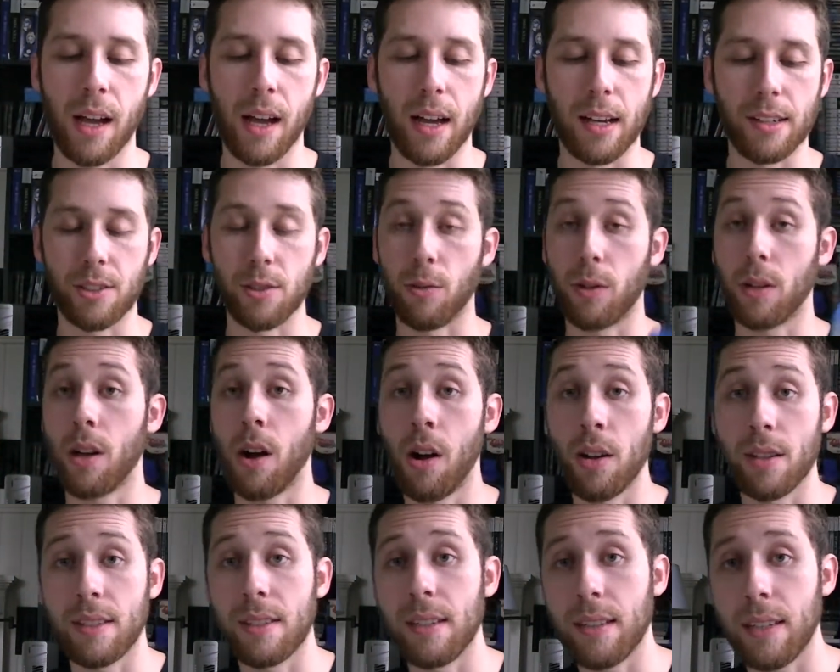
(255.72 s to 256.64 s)
So
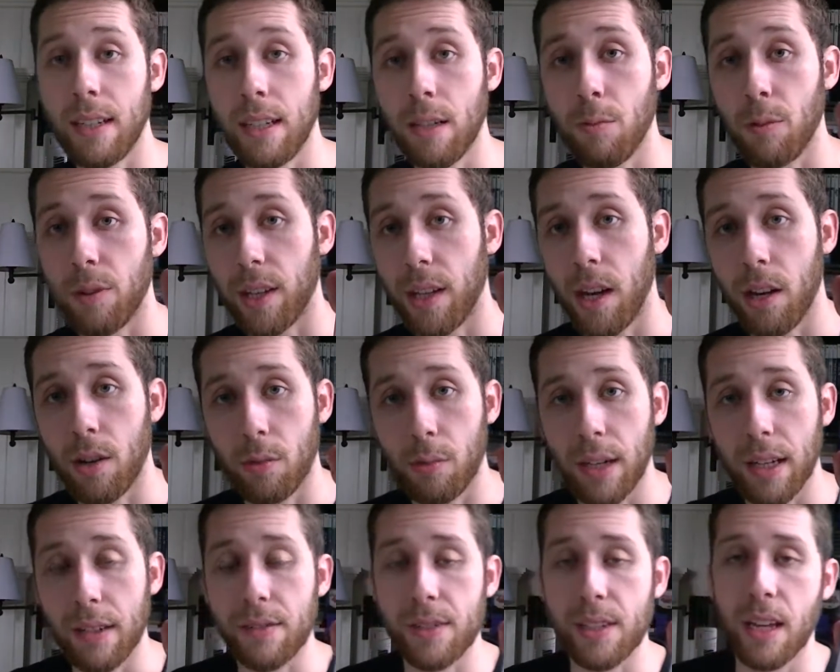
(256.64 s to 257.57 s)
Constantine with Keanu
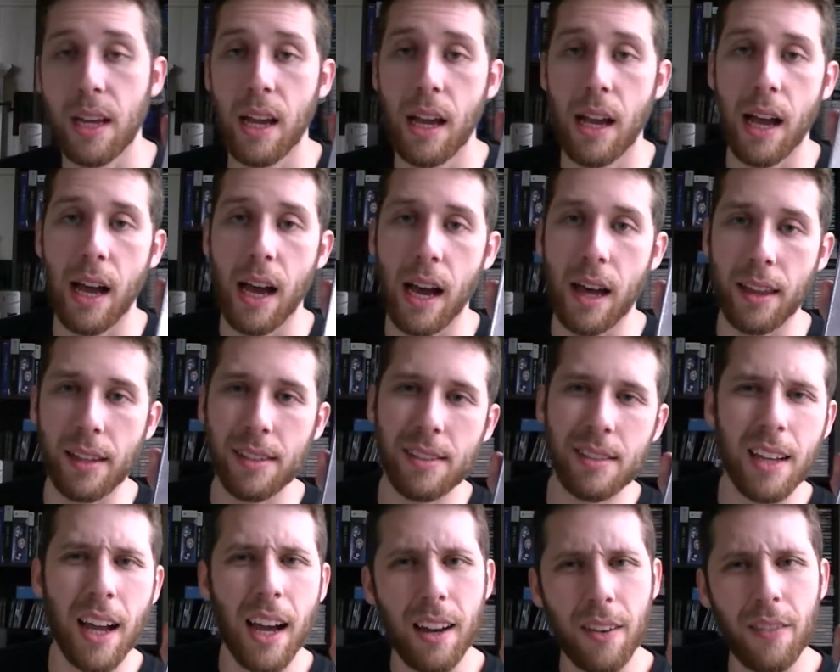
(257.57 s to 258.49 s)
Reeves. This
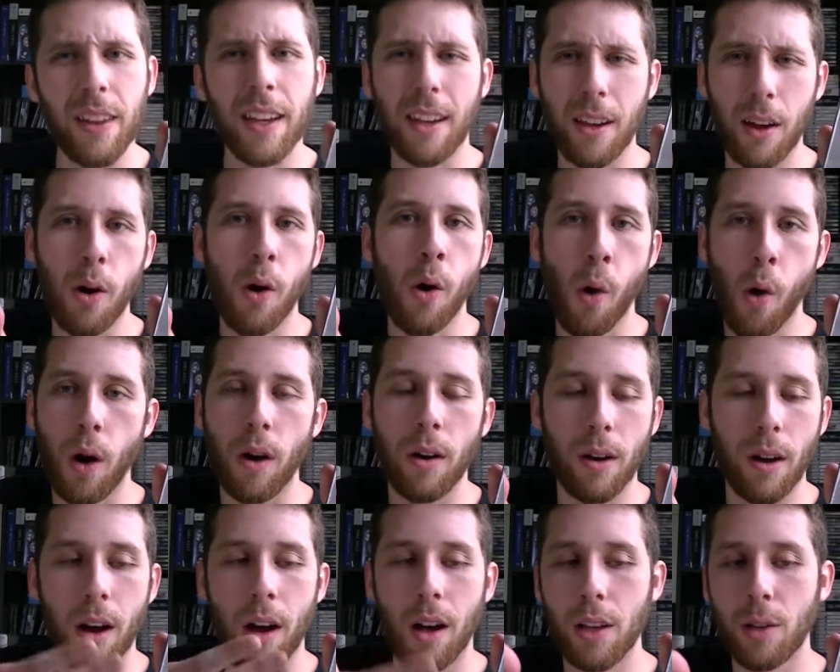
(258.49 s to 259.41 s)
is kind of like a
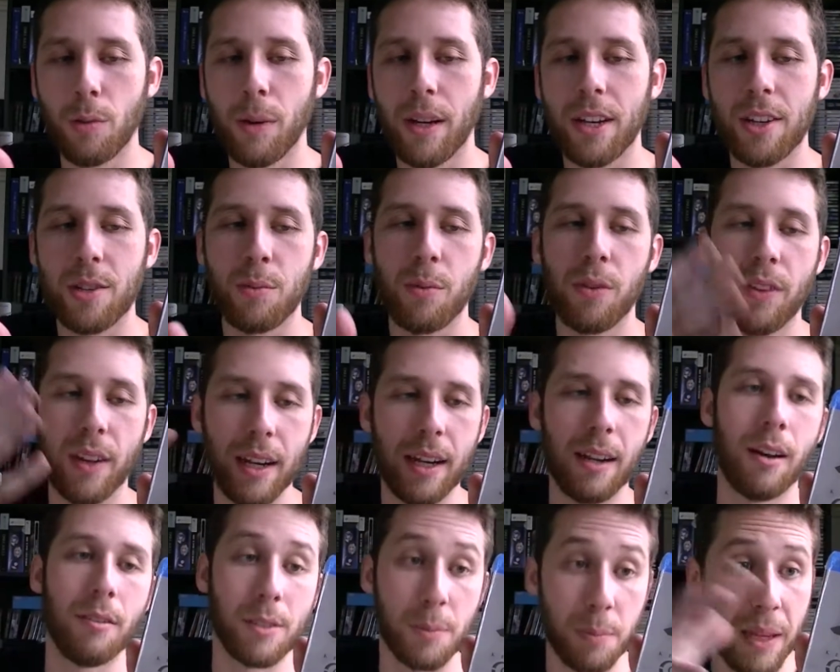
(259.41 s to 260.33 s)
Halloweenish movie, and
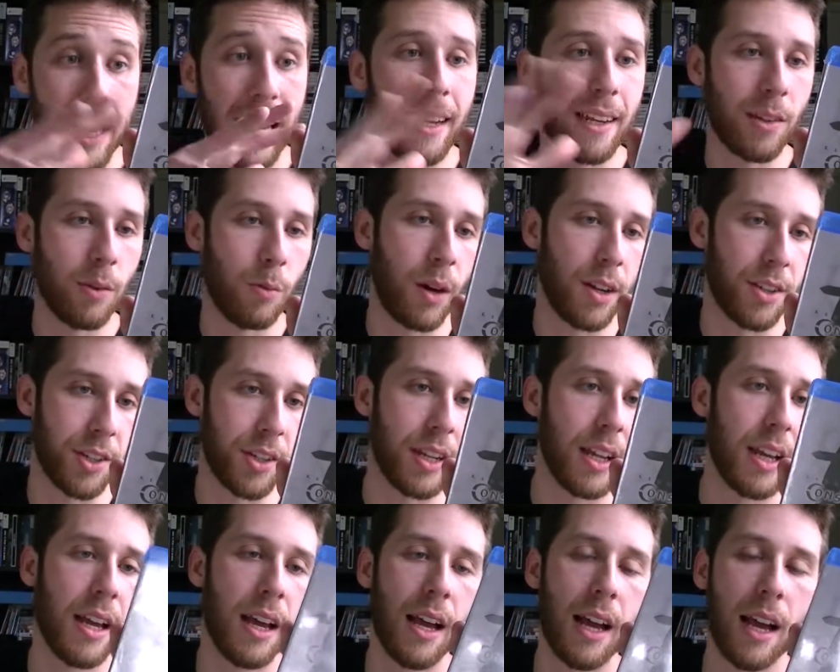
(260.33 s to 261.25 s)
I was planning to watch
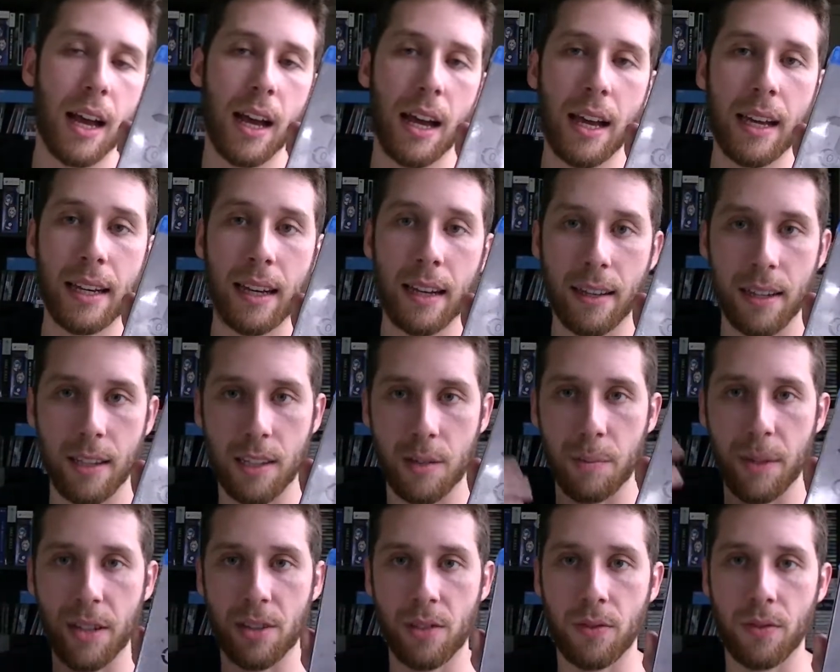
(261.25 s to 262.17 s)
it in
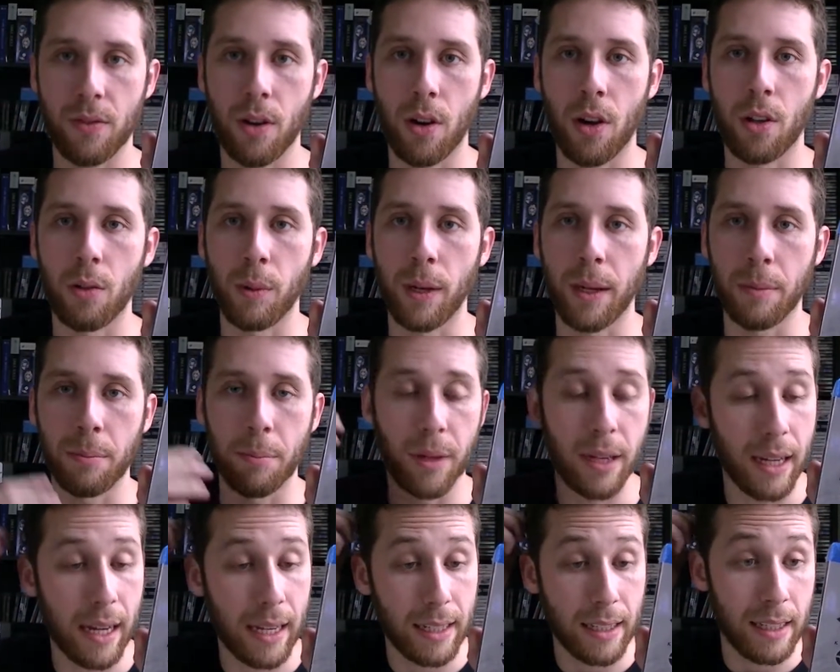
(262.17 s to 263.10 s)
anticipation for Halloween,
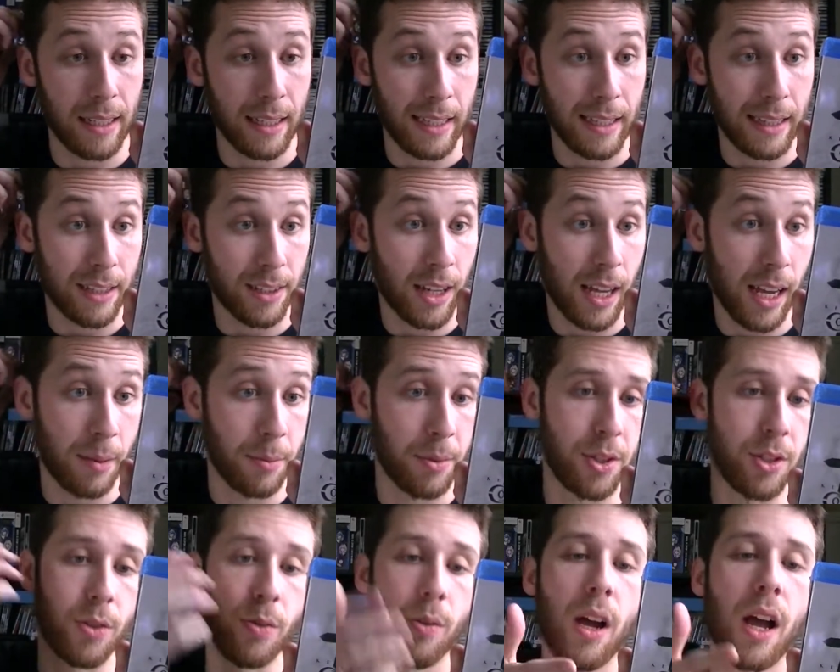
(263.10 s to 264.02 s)
but I didn't get the time
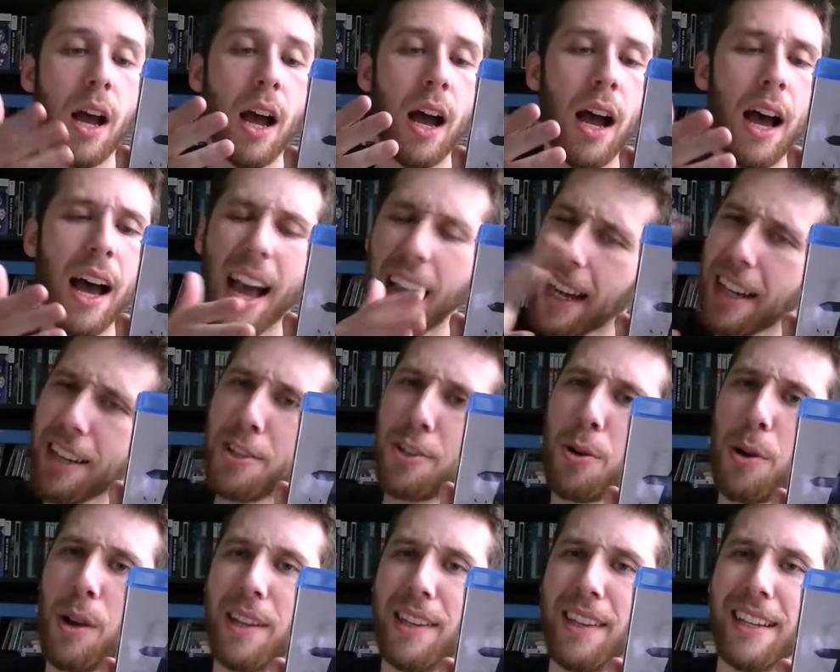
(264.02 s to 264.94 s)
to. I
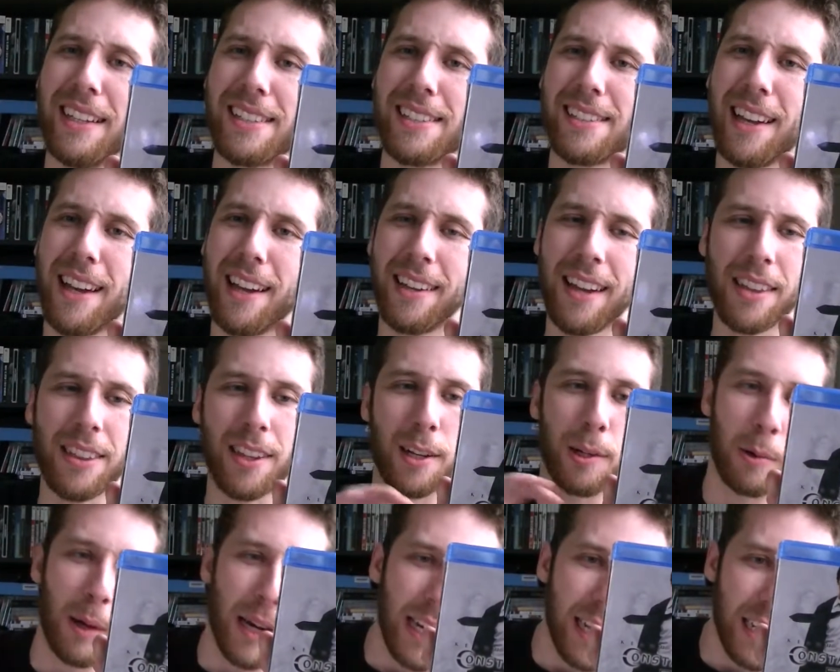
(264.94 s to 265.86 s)
enjoyed this. Not the
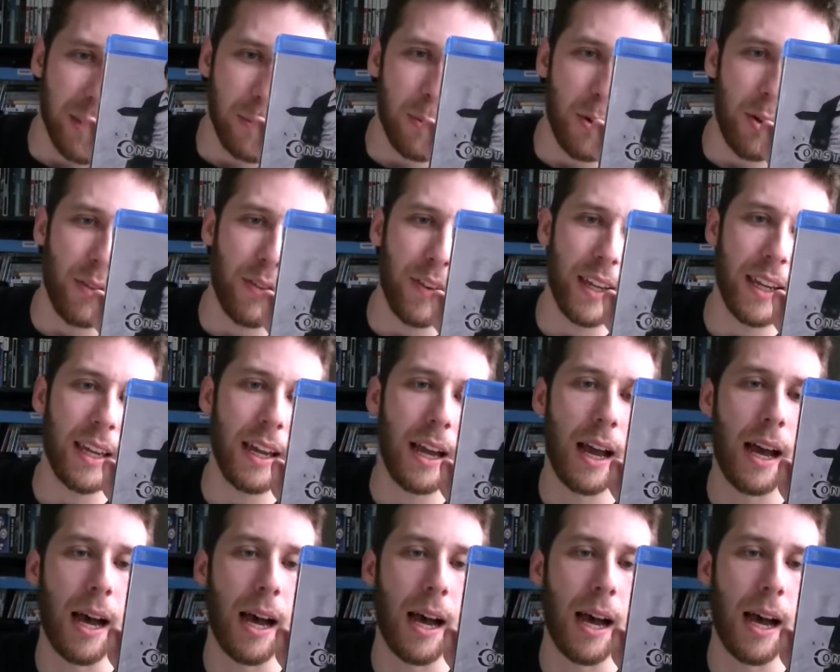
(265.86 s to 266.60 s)
greatest movie.